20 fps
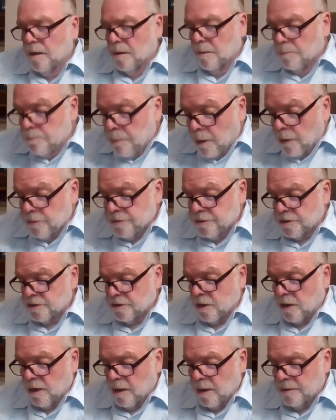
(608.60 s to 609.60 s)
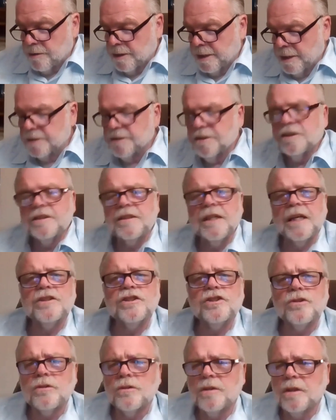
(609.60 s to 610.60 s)
Both saw the
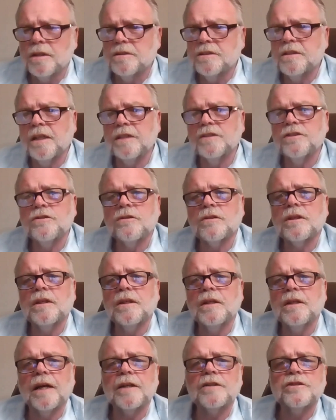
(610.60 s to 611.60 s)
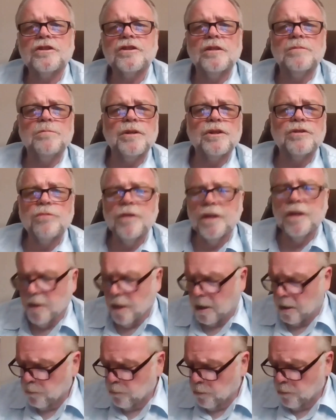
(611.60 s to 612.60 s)
essential connection between
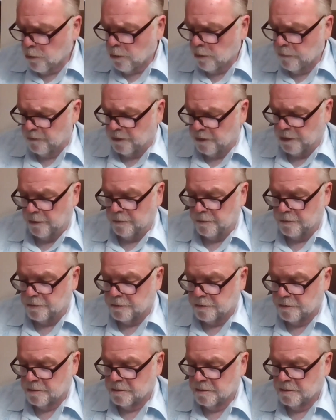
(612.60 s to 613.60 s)
our worldviews